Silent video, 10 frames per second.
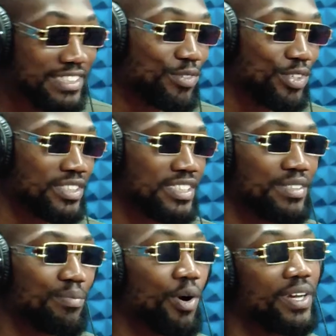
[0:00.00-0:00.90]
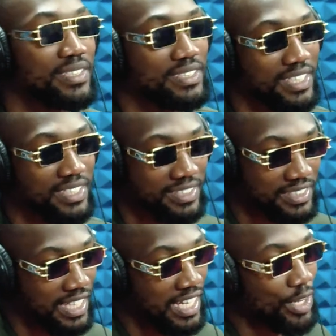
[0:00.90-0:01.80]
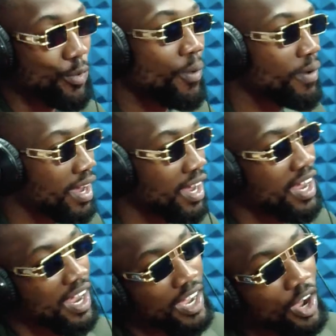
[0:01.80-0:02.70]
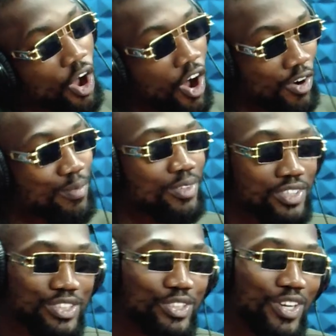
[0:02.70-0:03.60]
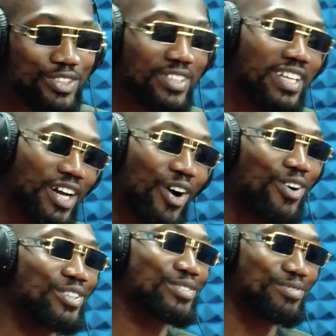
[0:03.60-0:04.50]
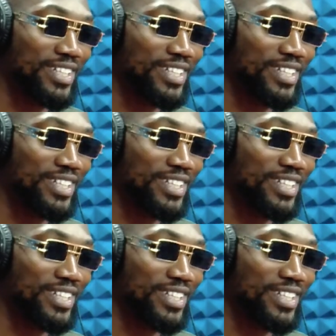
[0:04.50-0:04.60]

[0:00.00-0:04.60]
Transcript: day was more intense. Like, we were almost going to get all the way.